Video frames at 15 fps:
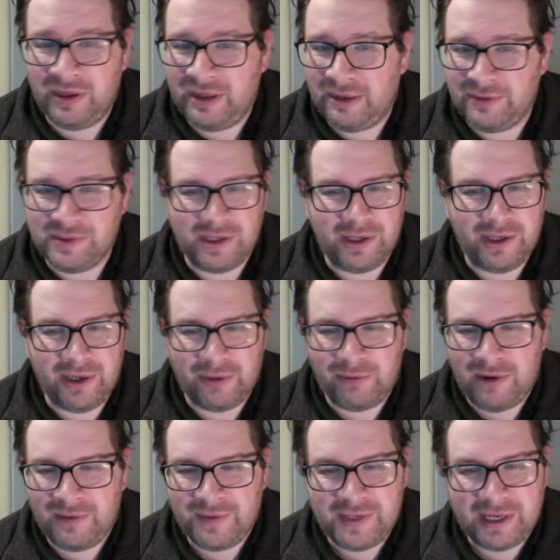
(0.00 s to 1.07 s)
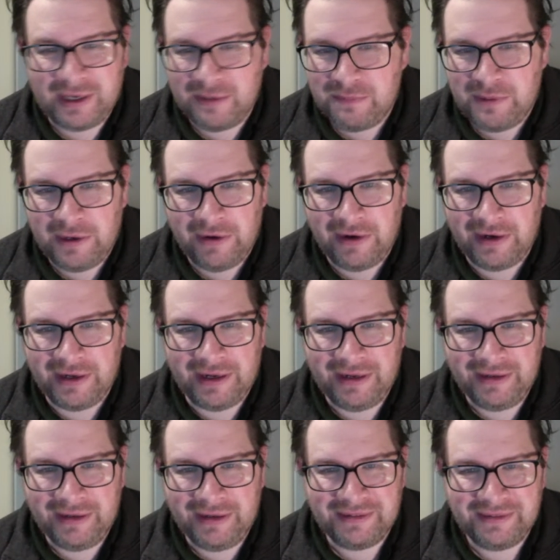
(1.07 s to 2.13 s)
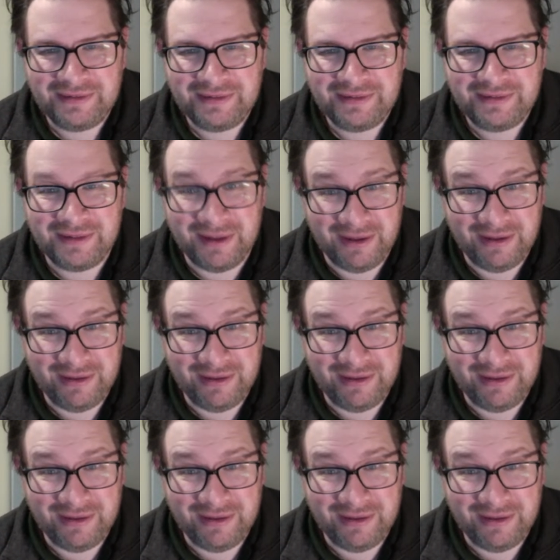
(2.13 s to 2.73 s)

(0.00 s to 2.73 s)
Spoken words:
that was a rough second period, huh?